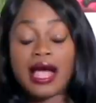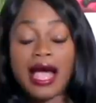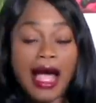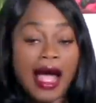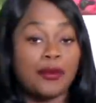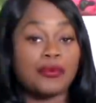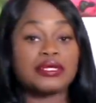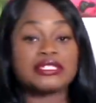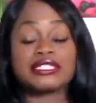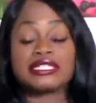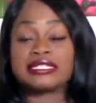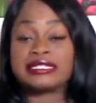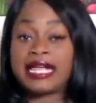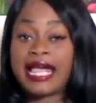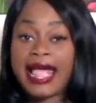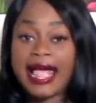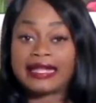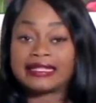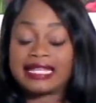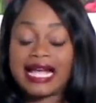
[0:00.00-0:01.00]
I was
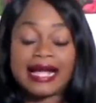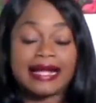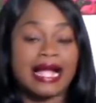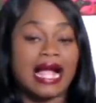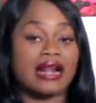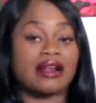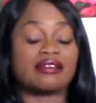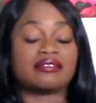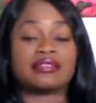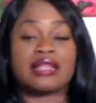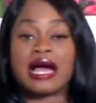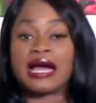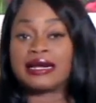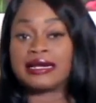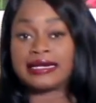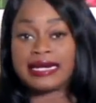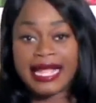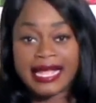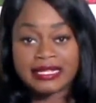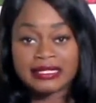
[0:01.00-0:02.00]
attacked. I got a lot
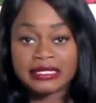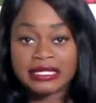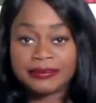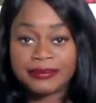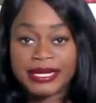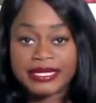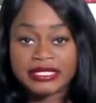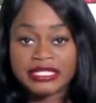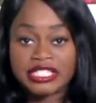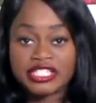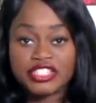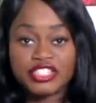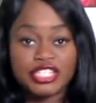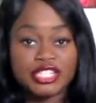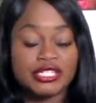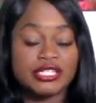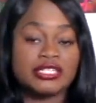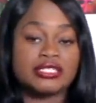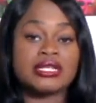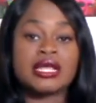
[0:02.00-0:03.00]
of nasty
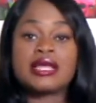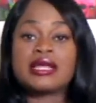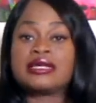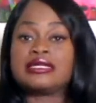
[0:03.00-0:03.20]
messages,